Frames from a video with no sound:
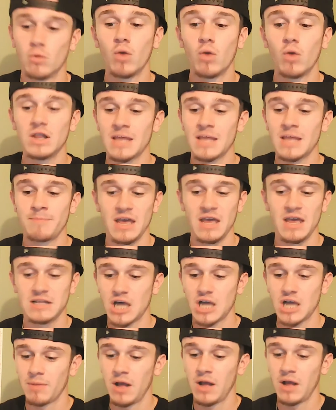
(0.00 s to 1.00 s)
What they picked
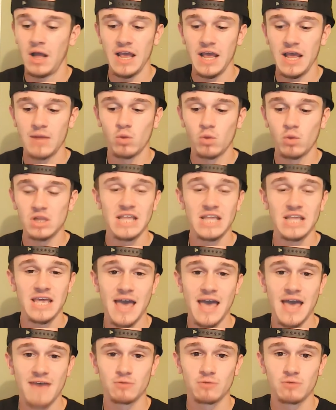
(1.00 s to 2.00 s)
up and what they
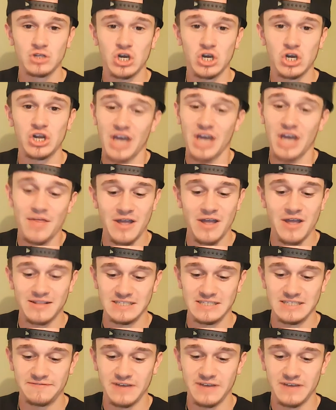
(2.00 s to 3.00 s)
have returning on that
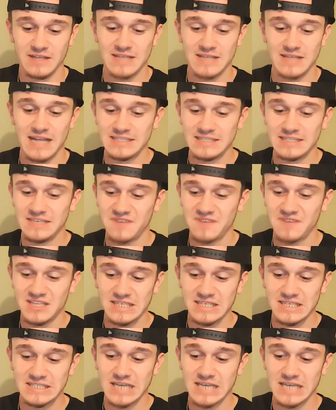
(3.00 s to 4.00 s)
defense. That defense
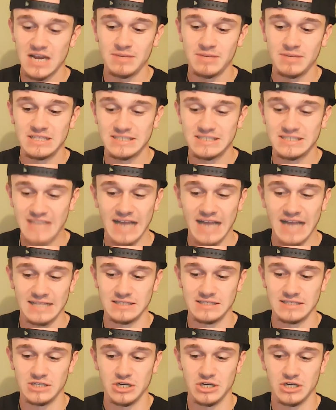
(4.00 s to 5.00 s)
is going to be stacked
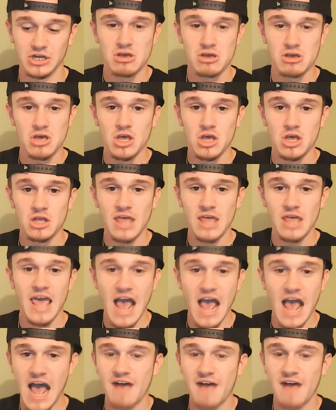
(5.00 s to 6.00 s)
this year. They
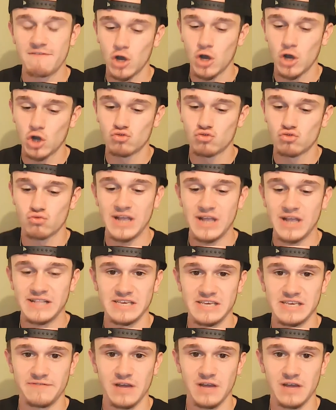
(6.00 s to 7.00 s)
have a great
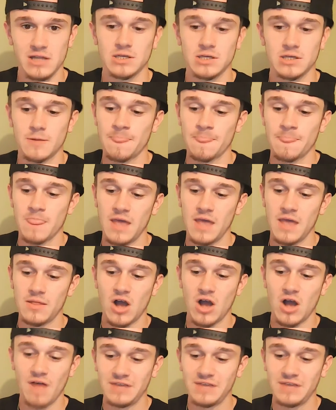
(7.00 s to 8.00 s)
defense. And their
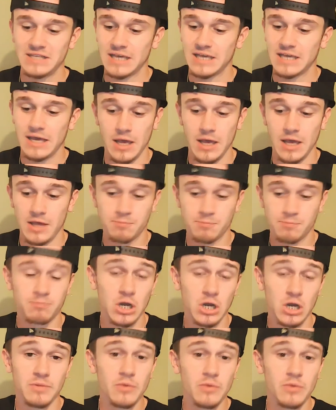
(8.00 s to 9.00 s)
offense is
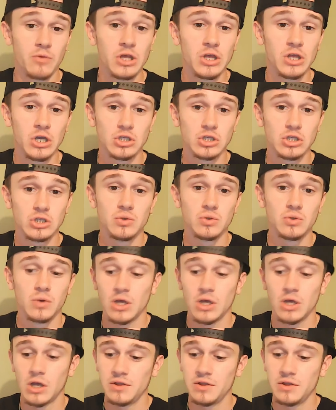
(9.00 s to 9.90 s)
going to be really good too.